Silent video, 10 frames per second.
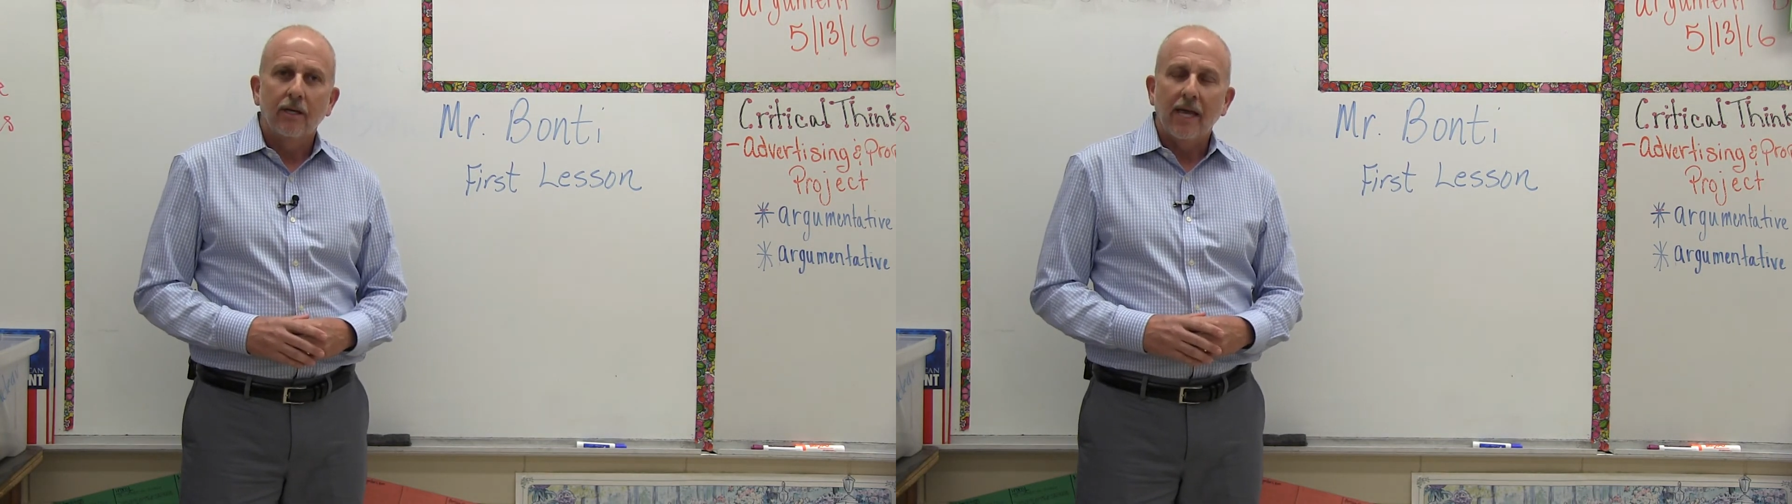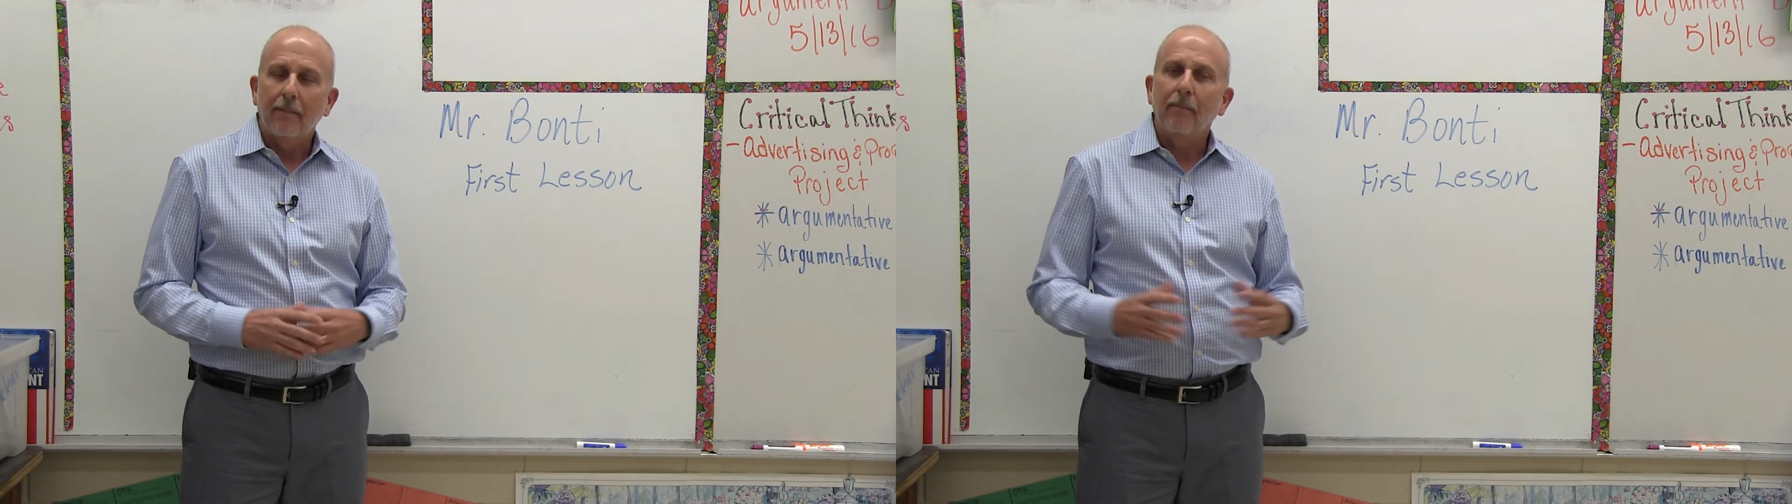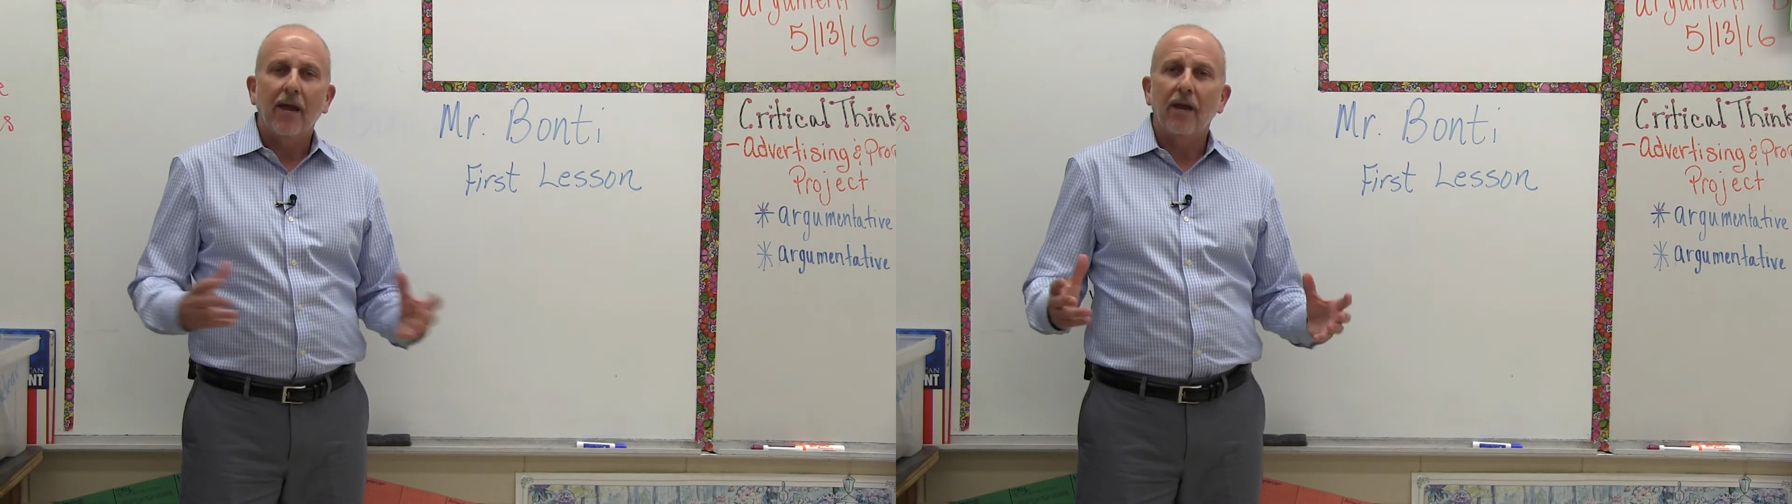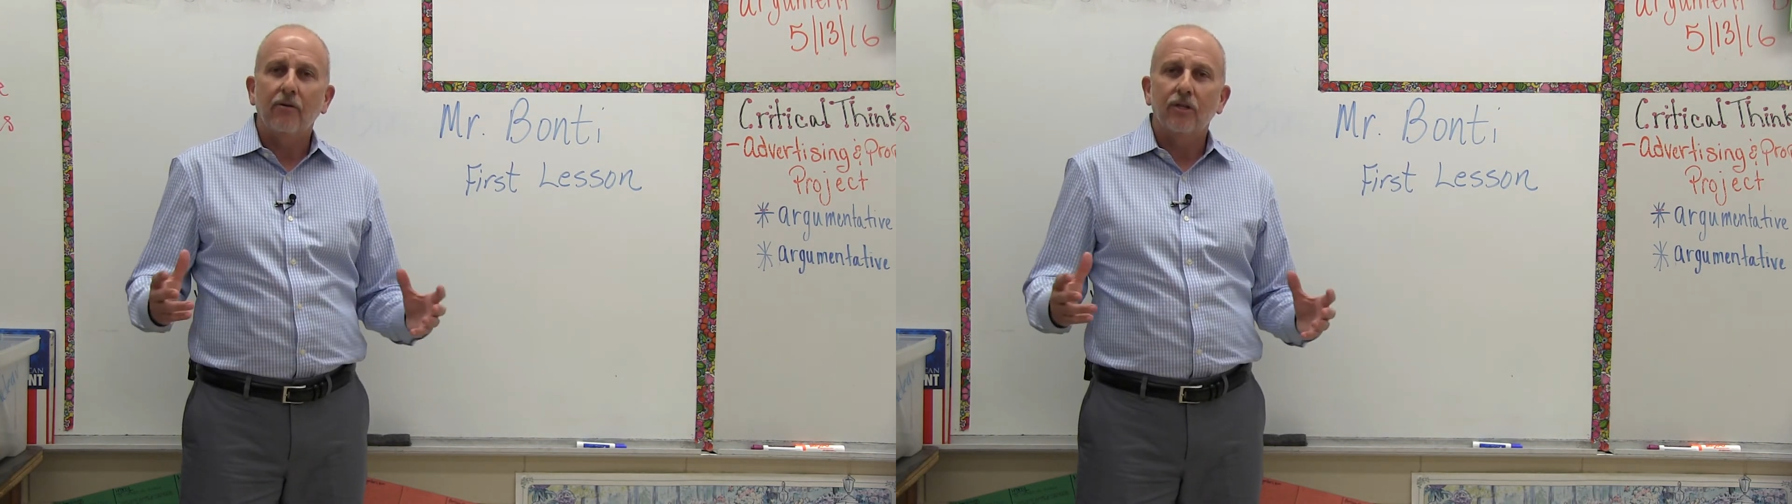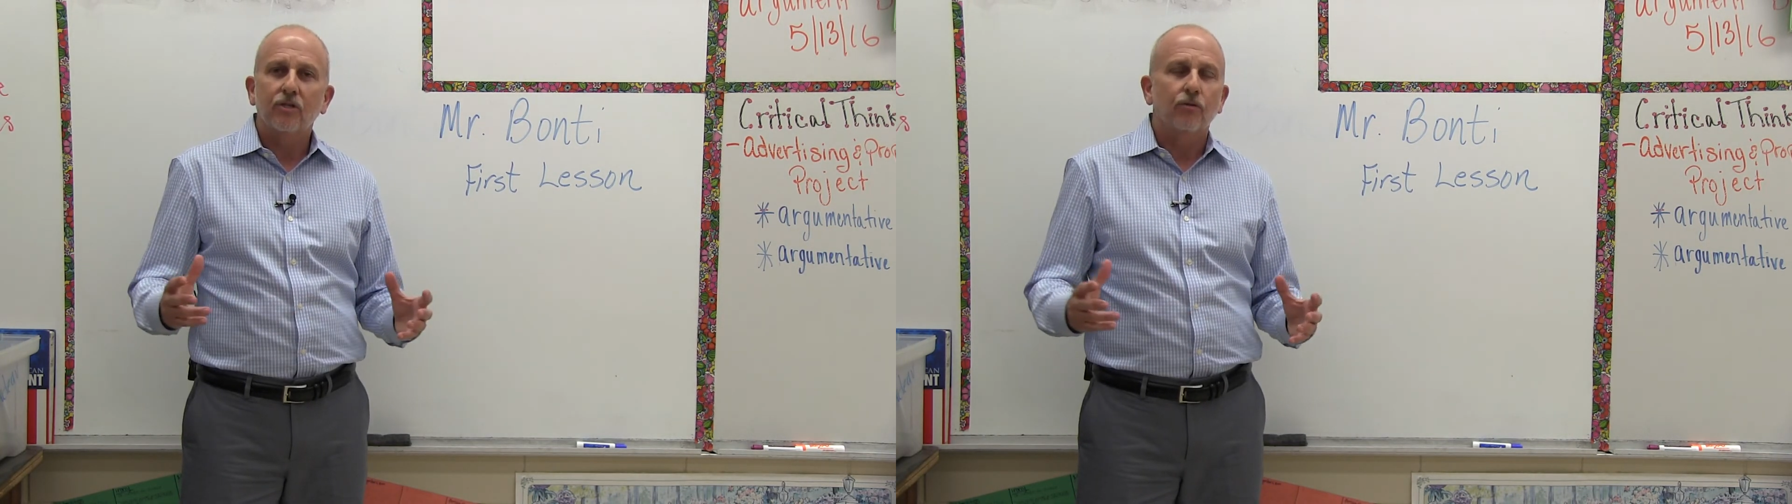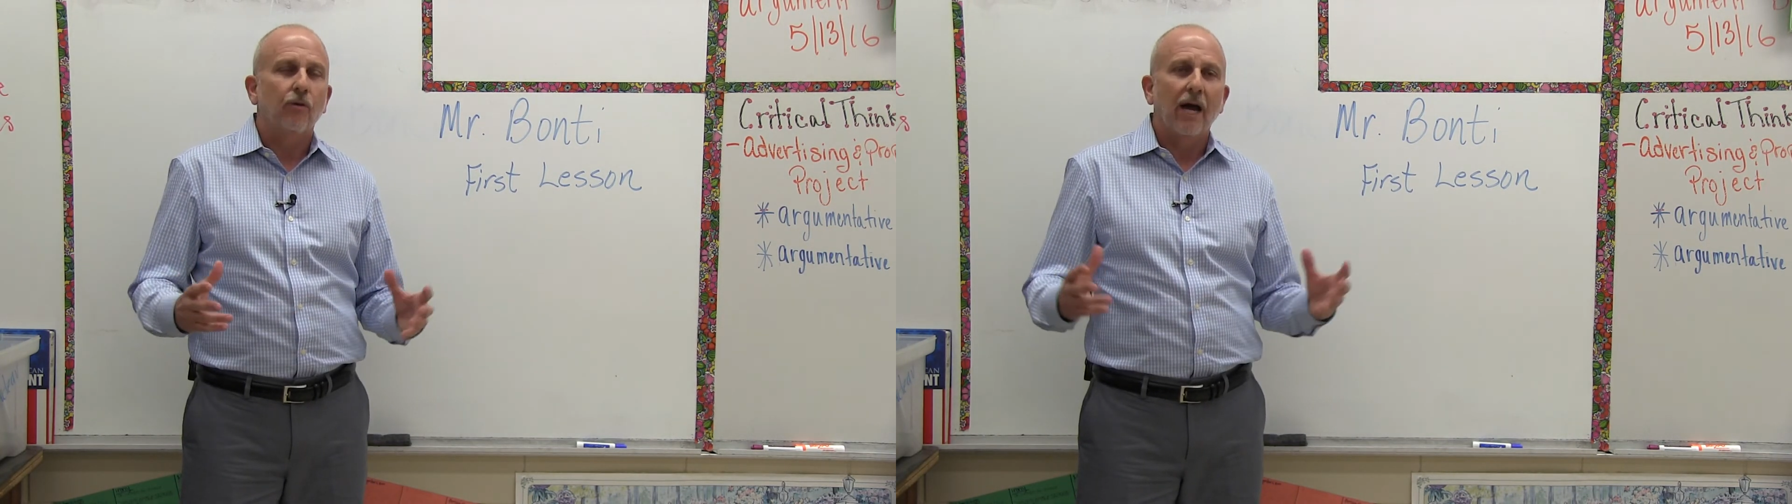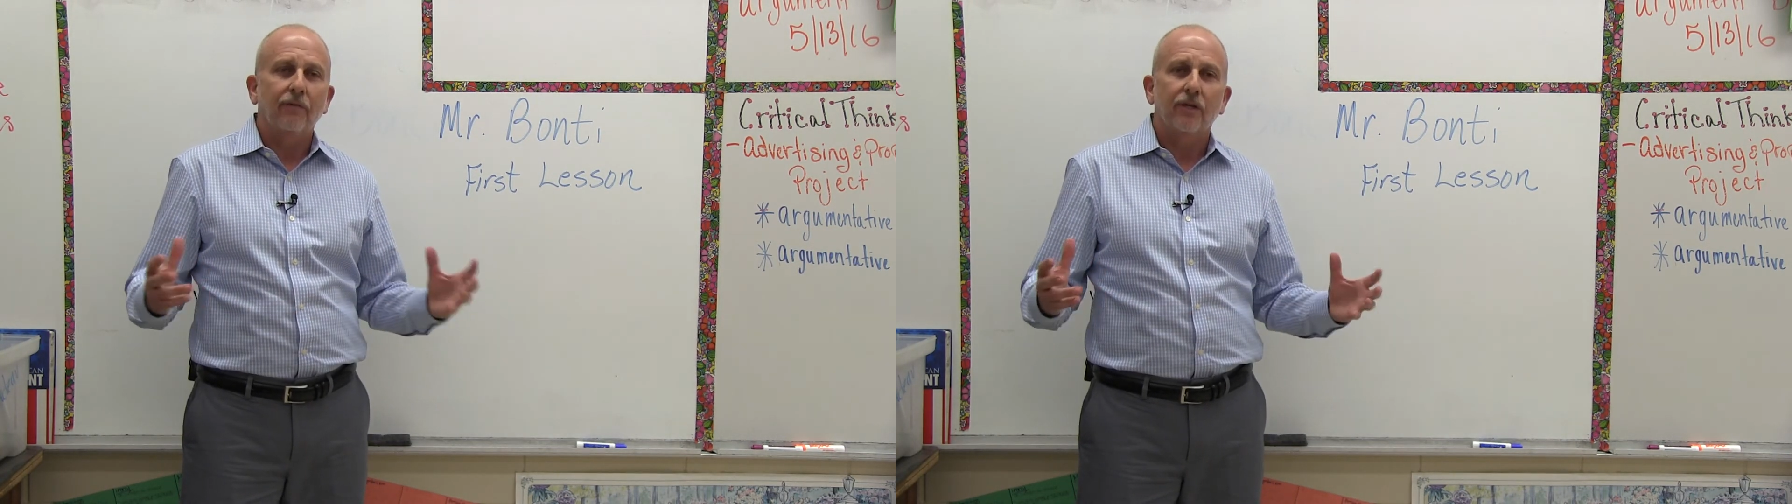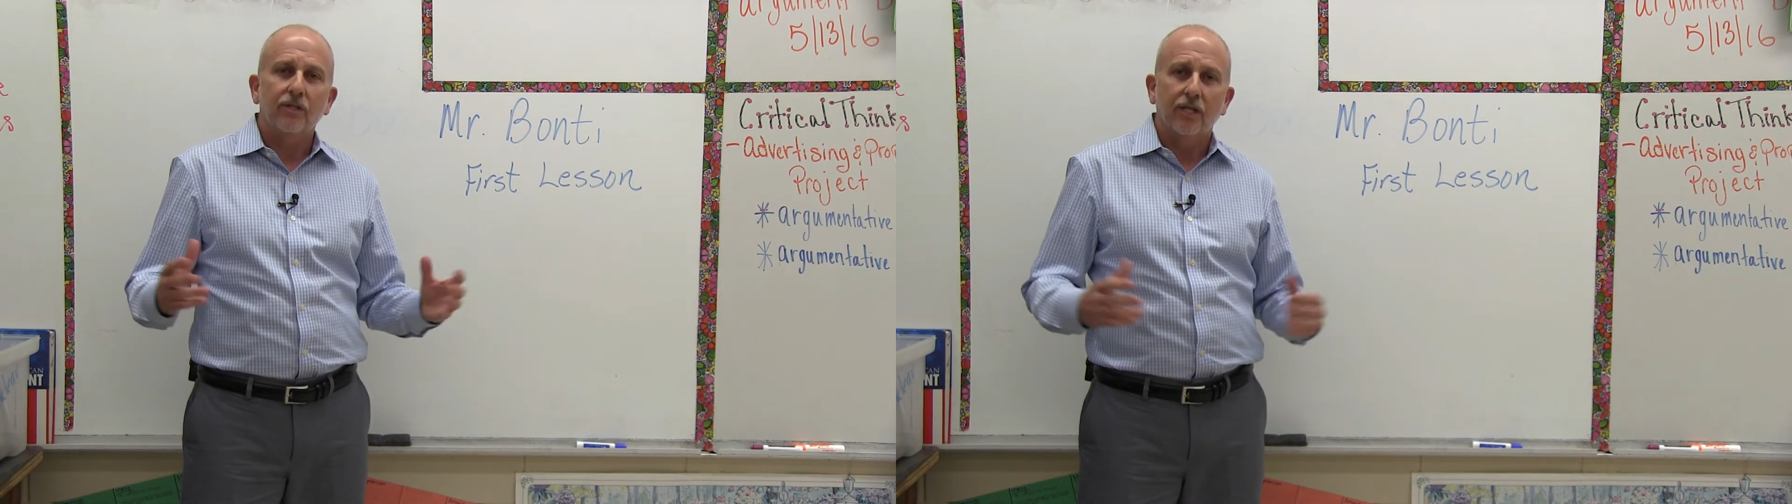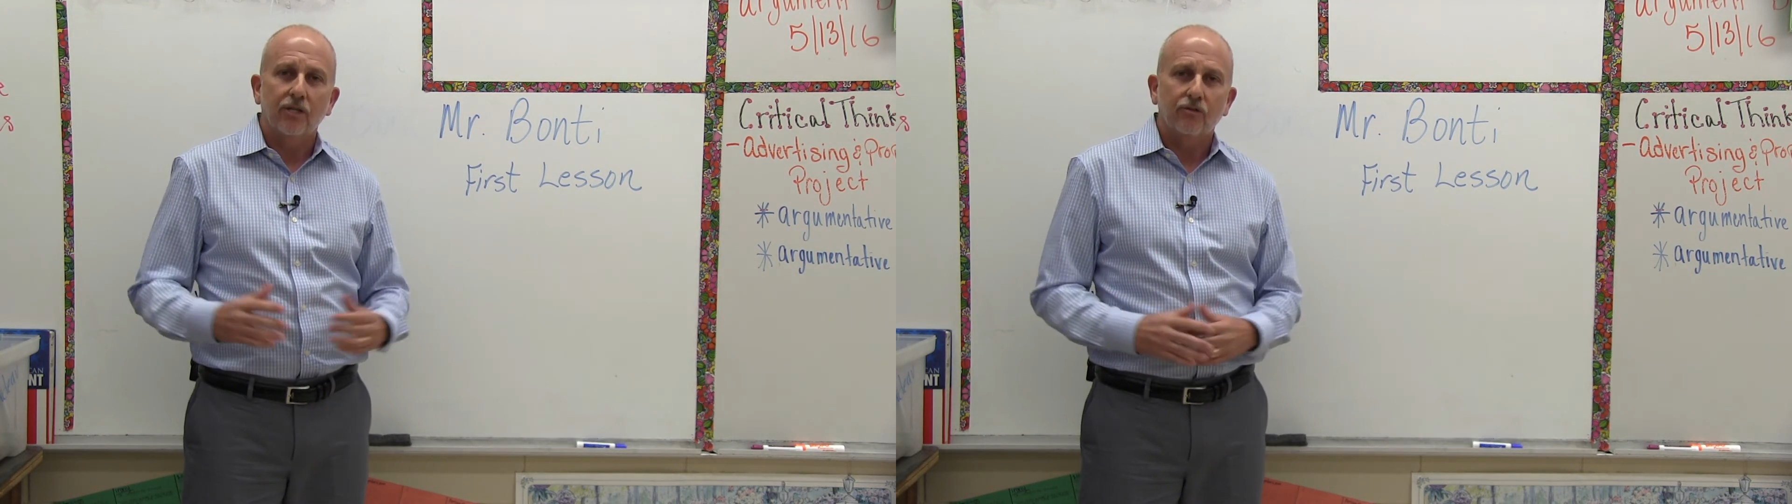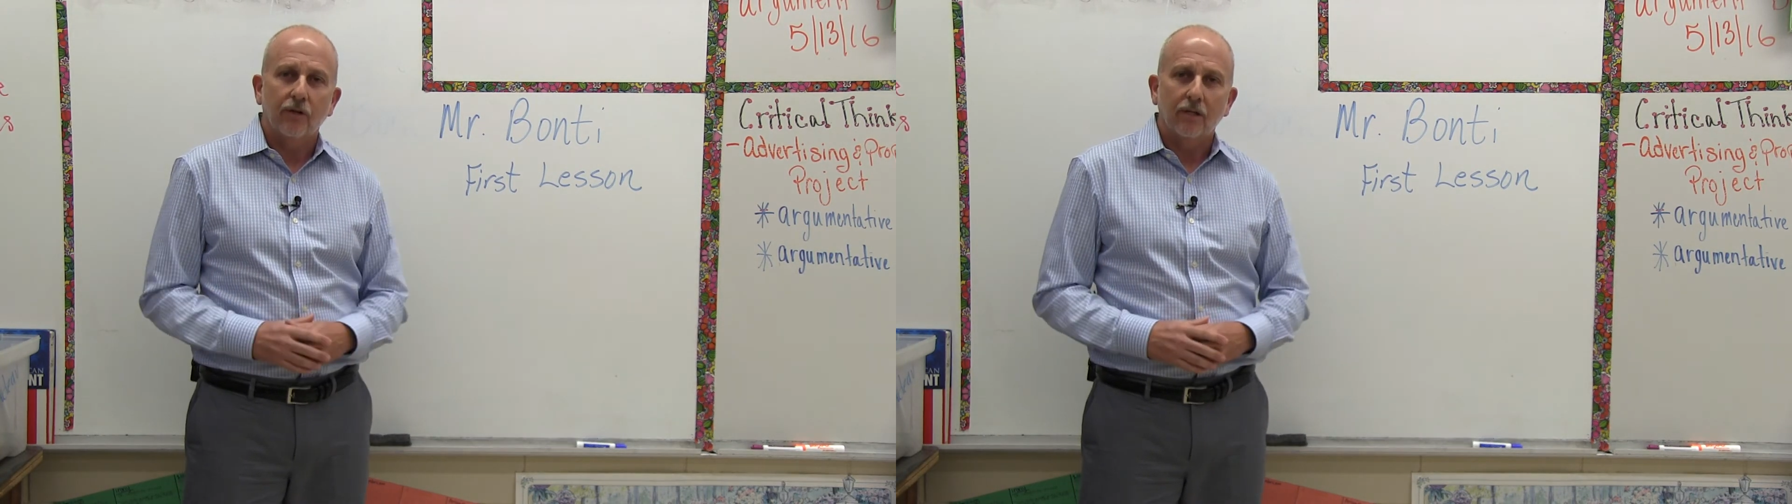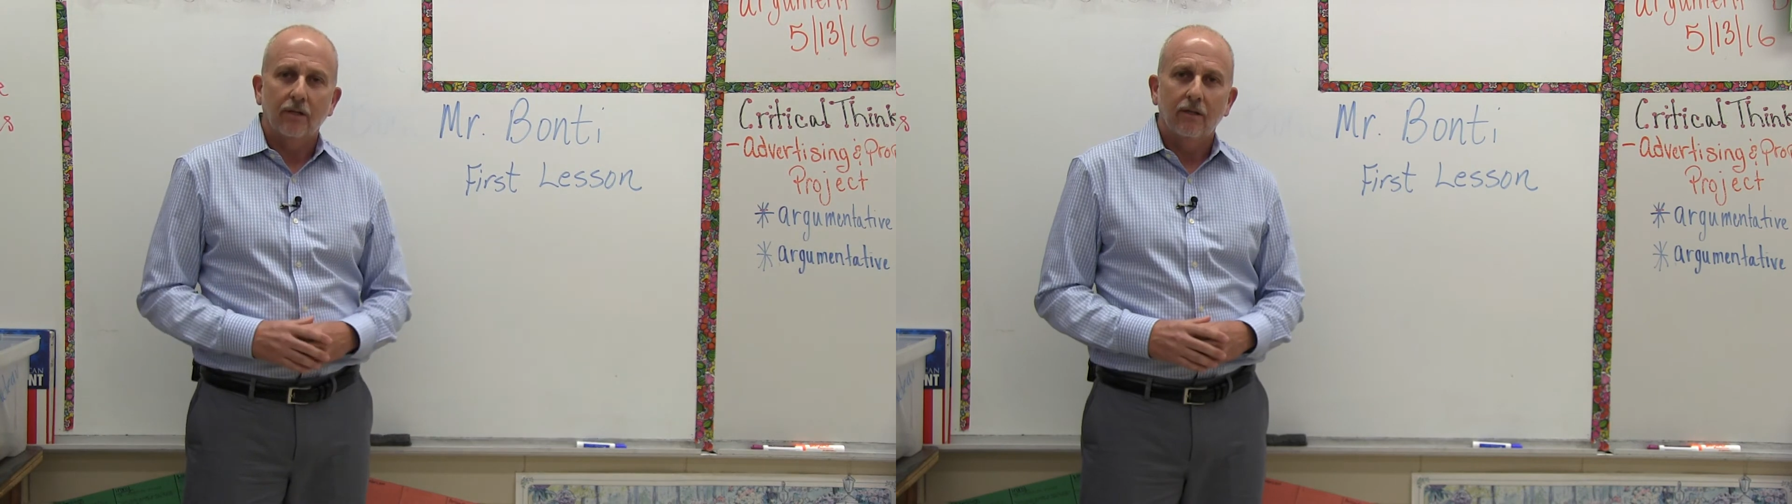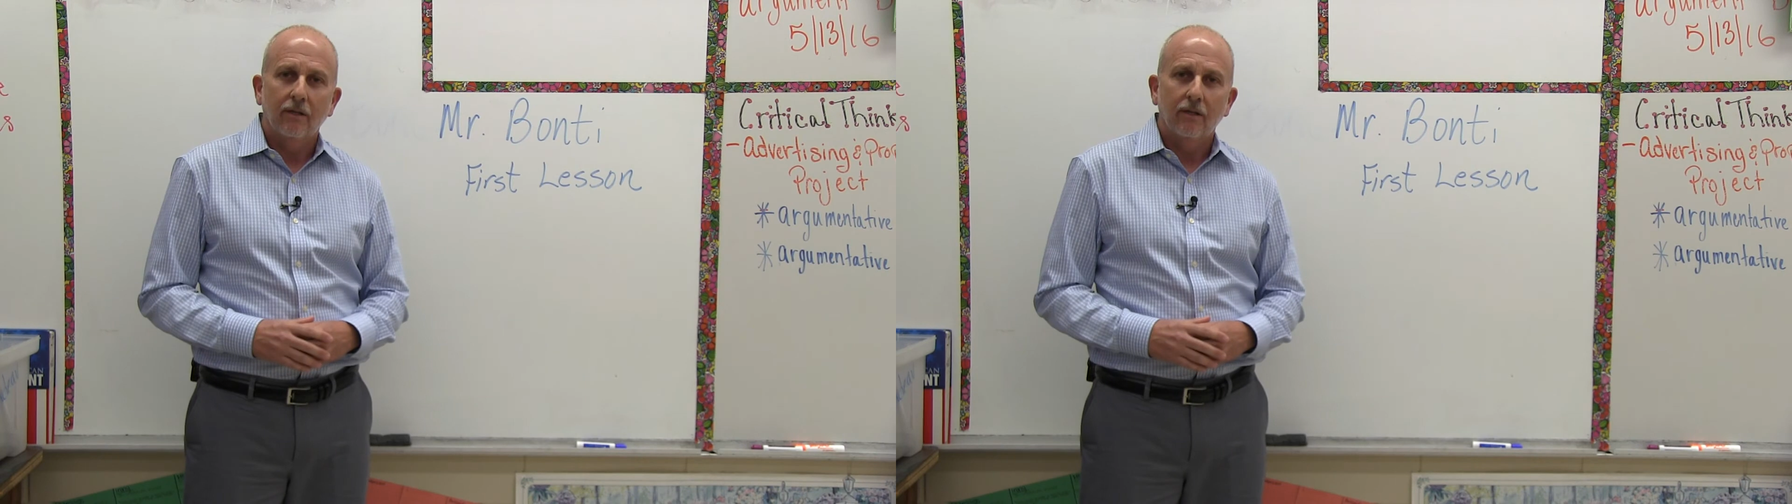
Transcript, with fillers: and parents throughout this district.